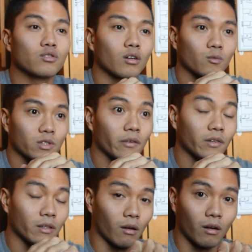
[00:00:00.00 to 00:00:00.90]
was
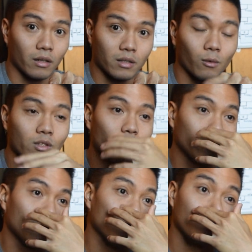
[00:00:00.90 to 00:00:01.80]
definitely the hardest. I won't say
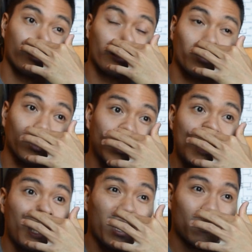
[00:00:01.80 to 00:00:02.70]
platoon sergeant, but
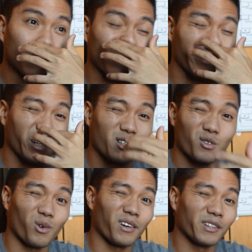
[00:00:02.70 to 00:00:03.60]
maybe for like
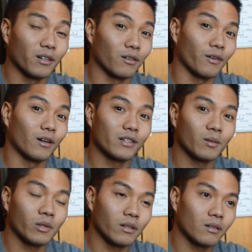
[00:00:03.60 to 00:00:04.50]
squad leader or fire
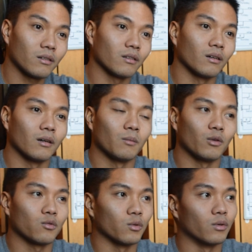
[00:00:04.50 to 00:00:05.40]
team leader,
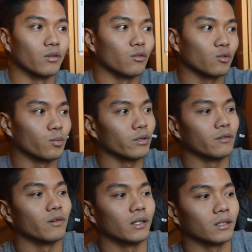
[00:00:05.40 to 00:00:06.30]
those were pretty
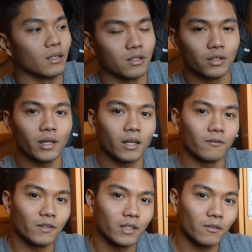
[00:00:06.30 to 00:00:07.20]
fun, because you kind
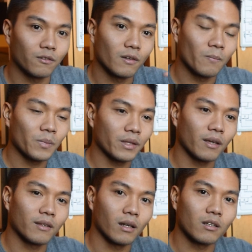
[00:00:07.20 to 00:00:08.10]
of
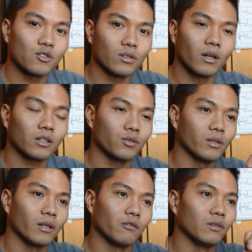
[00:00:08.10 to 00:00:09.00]
get that introductory
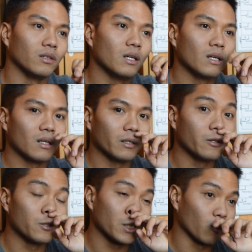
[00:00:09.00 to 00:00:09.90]
level
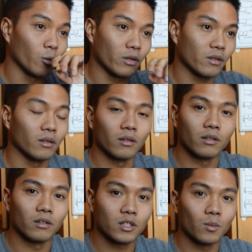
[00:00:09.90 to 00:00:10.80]
leadership with
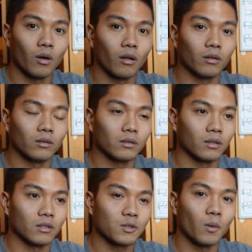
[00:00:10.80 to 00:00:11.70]
the small
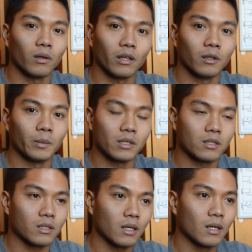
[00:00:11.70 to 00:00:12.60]
elements,